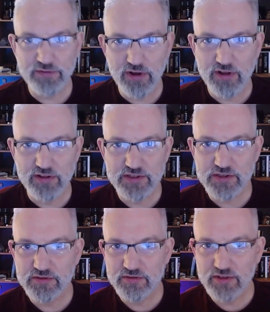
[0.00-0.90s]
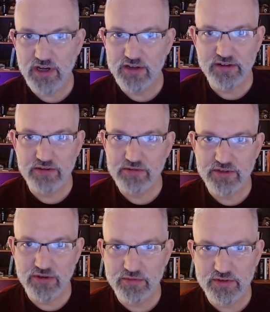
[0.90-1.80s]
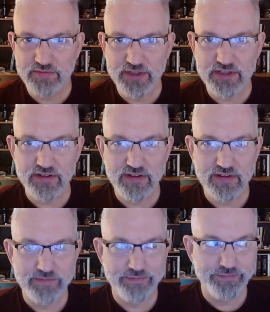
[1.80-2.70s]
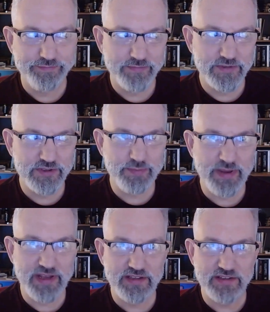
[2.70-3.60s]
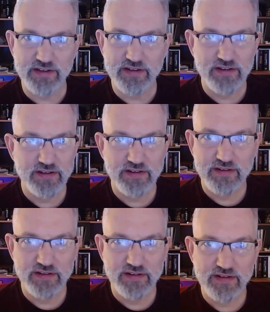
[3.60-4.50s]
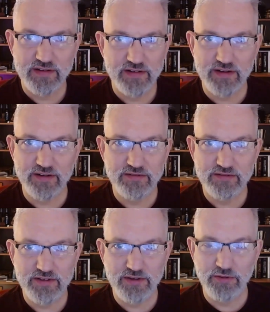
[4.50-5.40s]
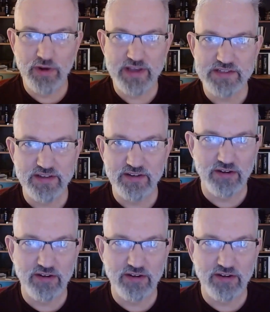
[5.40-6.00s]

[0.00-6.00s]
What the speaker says: flawless concrete with no movement, just paint it. Wasting.